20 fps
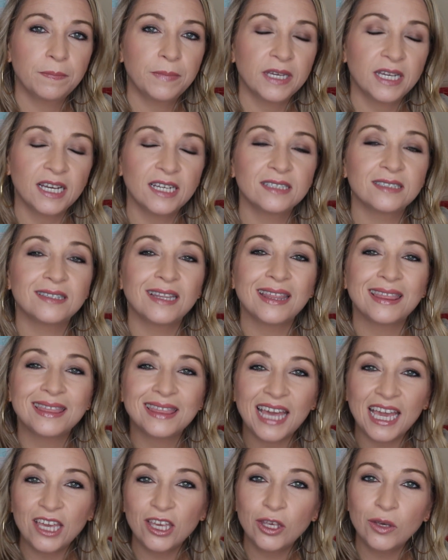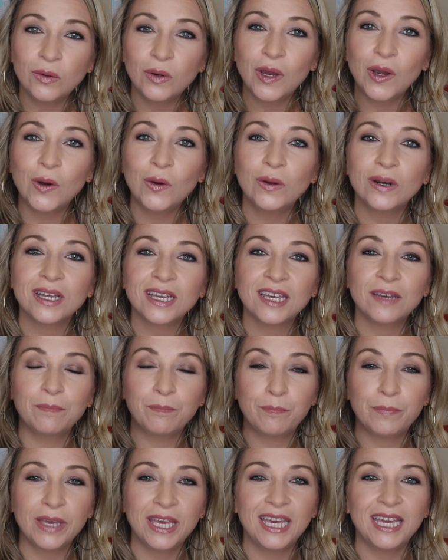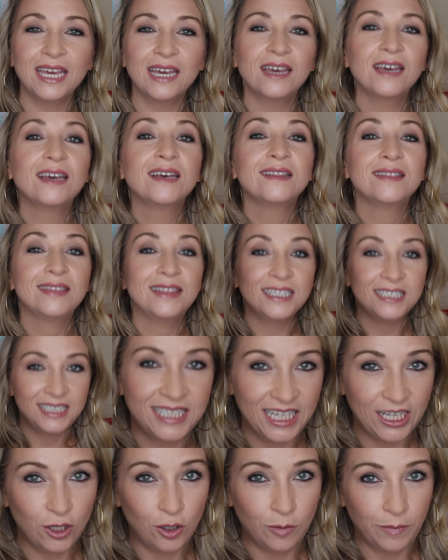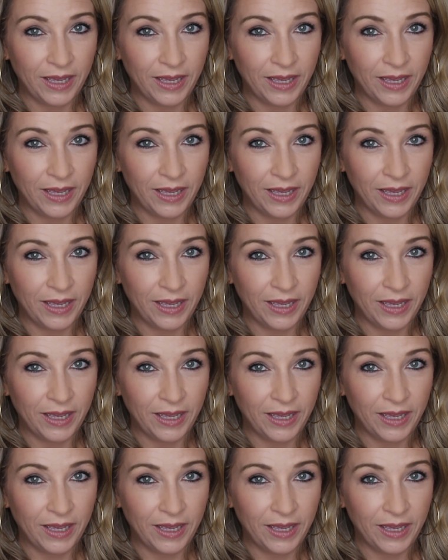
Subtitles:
because the thank you note can be the deal